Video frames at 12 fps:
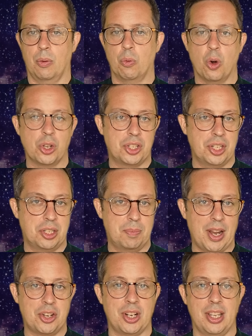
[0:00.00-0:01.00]
What's
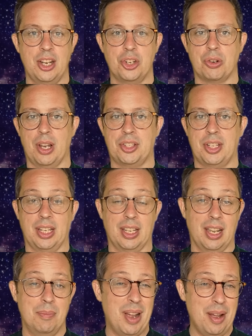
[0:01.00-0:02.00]
especially interesting
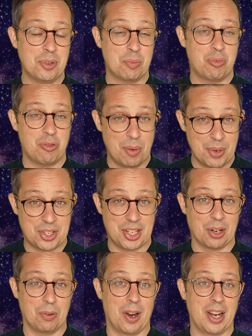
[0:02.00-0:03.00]
and perhaps
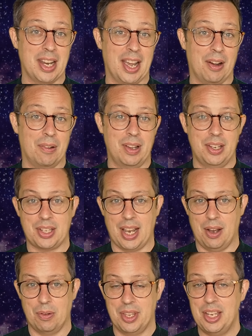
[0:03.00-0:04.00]
promising right now is
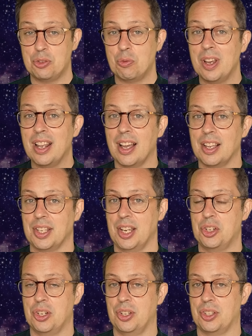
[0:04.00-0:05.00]
how these
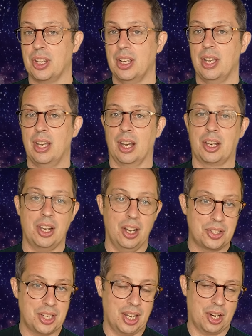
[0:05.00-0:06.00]
realizations are
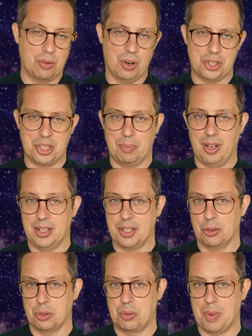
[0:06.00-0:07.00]
cutting across the
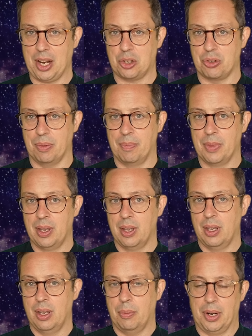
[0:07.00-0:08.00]
political spectrum.
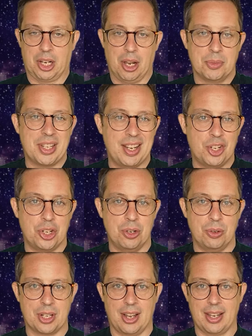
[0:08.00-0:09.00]
When it comes to
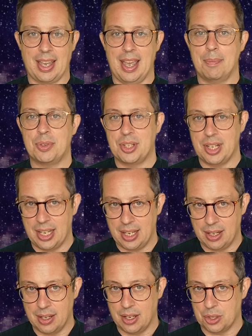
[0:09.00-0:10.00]
issues like
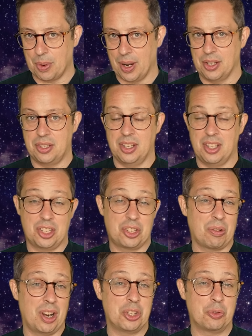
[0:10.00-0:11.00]
Epstein, as well as the
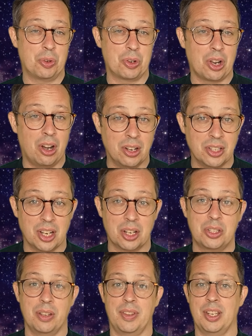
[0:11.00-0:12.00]
disgraceful
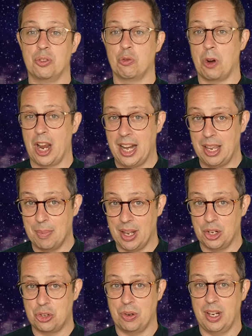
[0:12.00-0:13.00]
conduct of the Israeli
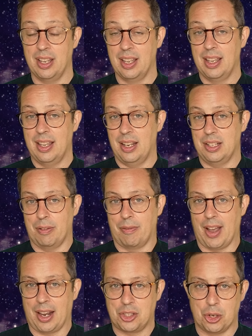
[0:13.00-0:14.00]
military and de
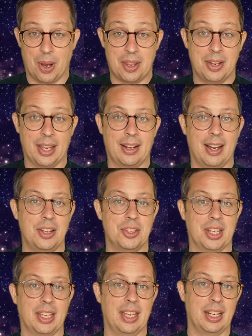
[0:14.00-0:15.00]
facto ethnic
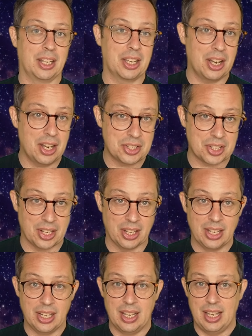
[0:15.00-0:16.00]
cleansing in Gaza,
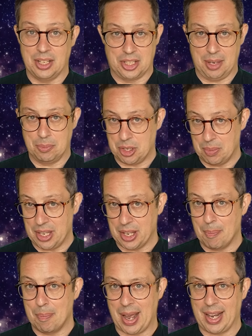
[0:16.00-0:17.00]
it seems to me
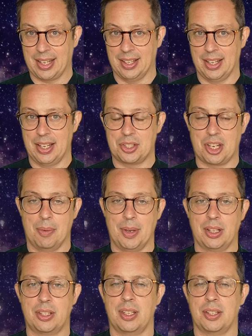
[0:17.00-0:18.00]
that MAGA is
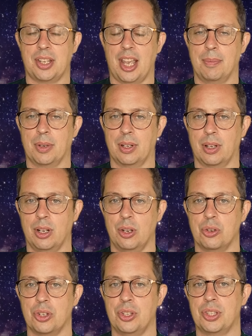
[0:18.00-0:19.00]
coming to the same
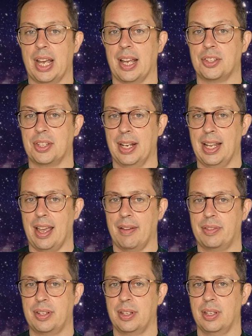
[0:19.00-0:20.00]
conclusions as the
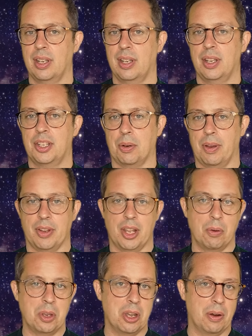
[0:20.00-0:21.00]
left. So even
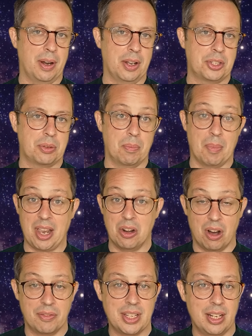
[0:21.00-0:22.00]
though Uranus may
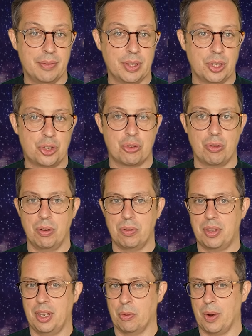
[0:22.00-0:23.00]
not have delivered the
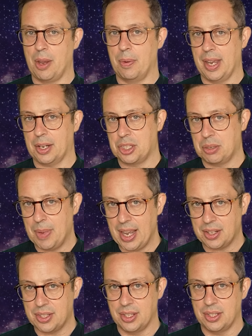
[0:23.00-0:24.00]
truth in the way we
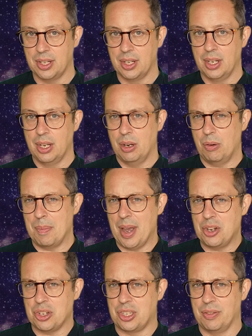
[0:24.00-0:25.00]
expected, we
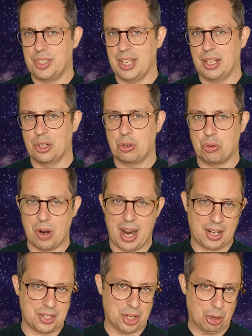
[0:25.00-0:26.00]
may just have seen
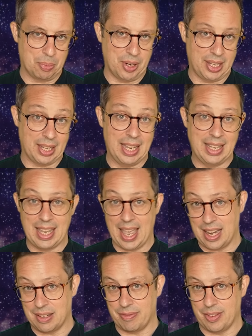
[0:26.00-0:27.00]
cracks opening in the
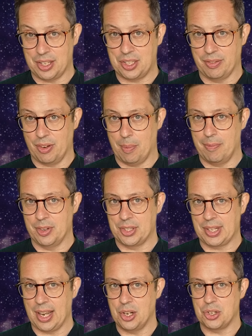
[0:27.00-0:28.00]
edifice of
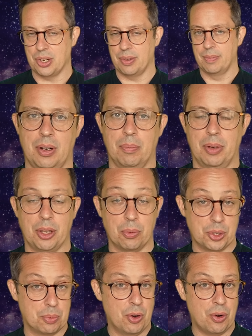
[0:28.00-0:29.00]
obfuscation. But there
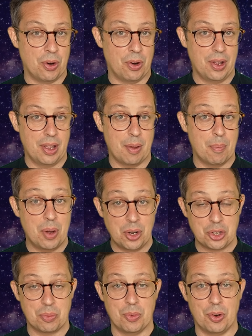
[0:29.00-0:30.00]
was more,
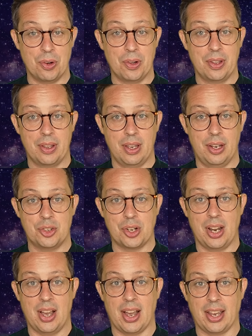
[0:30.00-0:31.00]
much more, in
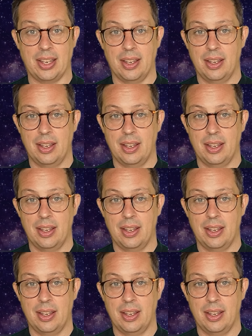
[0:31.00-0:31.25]
July.